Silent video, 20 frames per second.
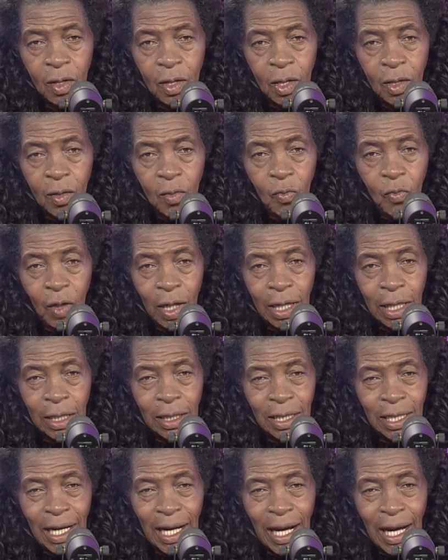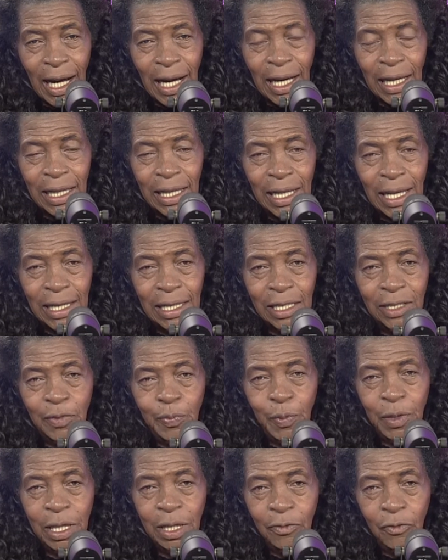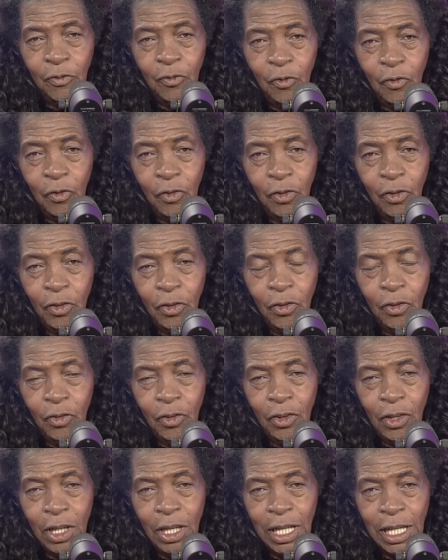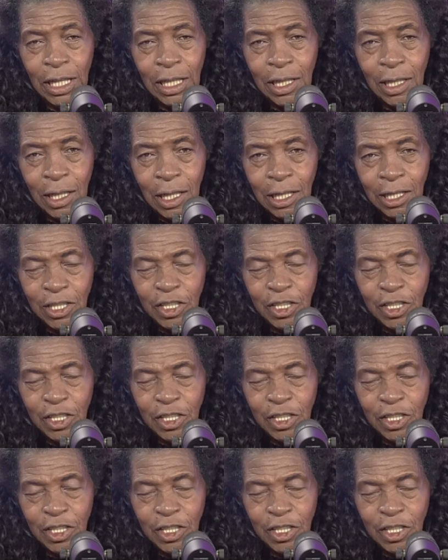Well, God has been really